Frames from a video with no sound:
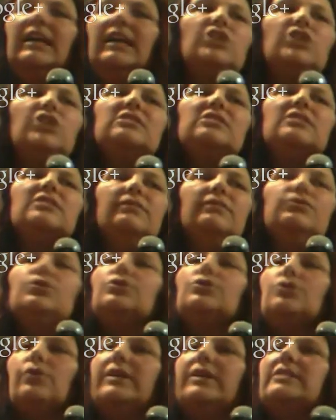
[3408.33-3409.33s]
just gives you
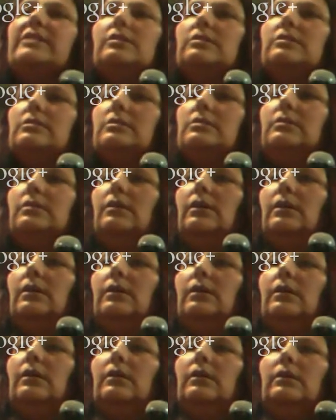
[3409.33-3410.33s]
choices.
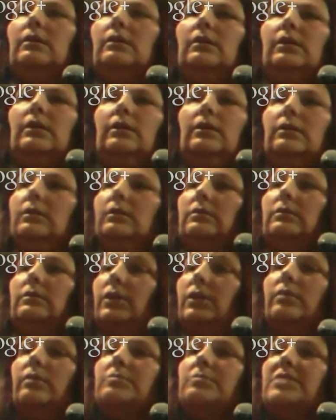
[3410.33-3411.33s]
You
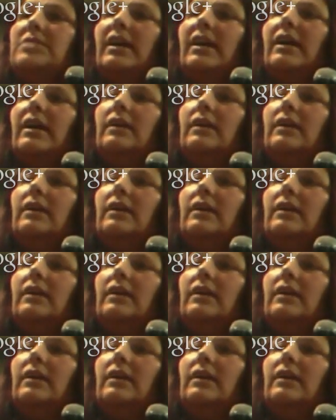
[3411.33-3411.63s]
know what I'm saying?